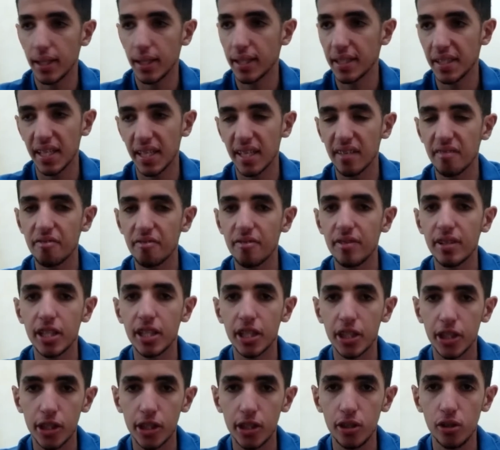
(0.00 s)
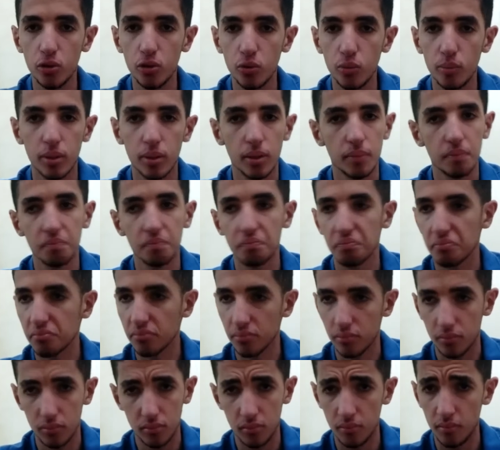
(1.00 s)
an infinite cube.
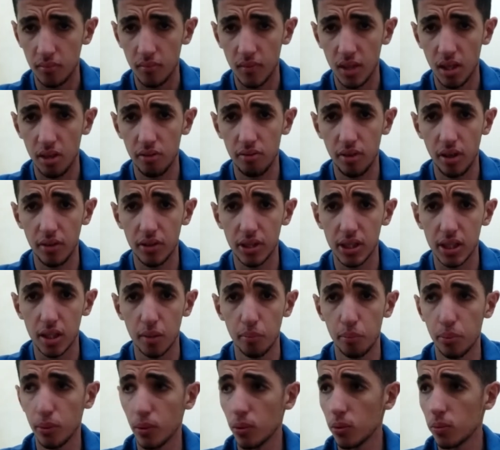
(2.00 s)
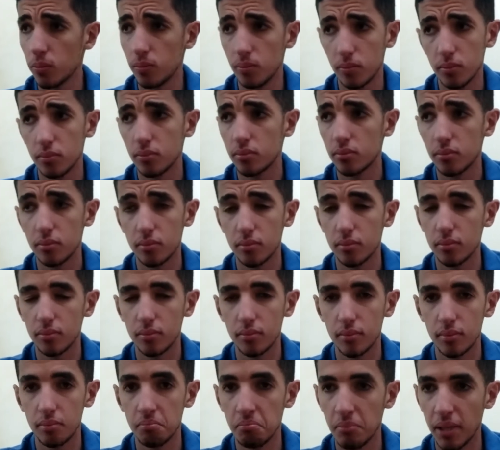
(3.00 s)
Very simple,
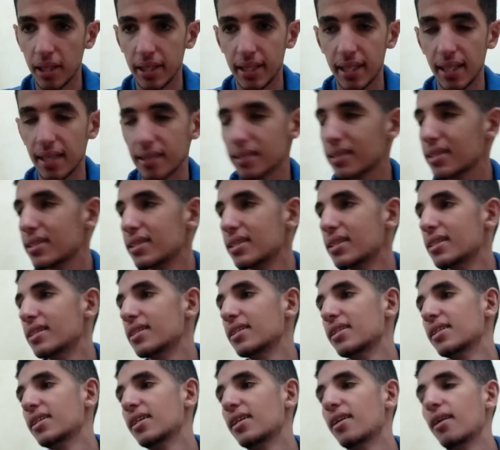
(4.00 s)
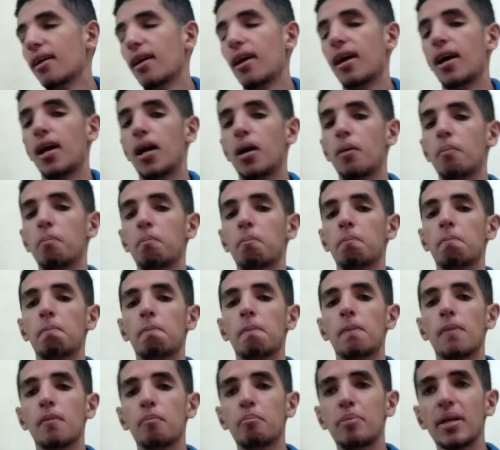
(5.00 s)
I guess.
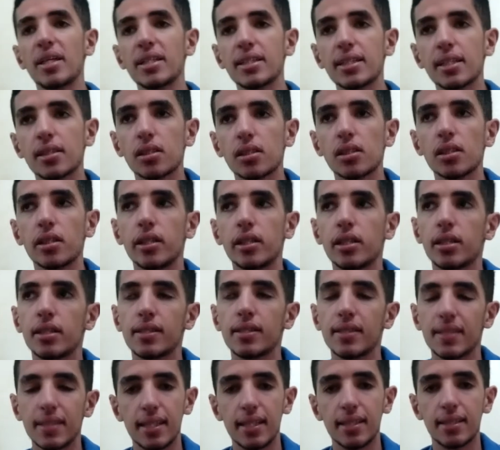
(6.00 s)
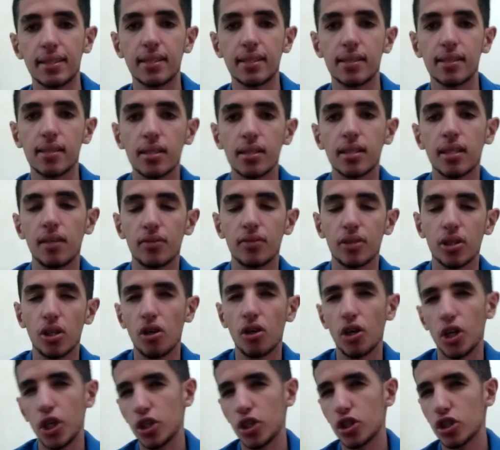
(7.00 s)
Basically, scientists have not
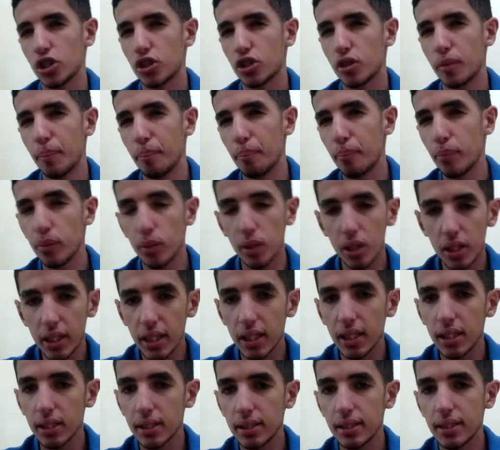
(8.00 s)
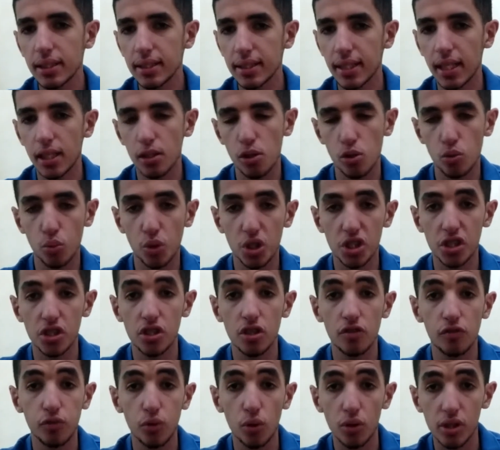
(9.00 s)
completely decided what's
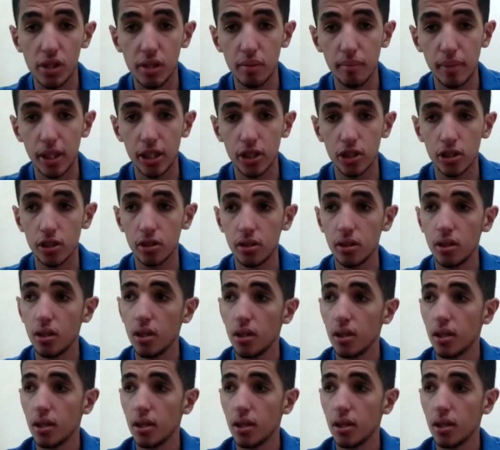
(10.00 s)
the fourth dimension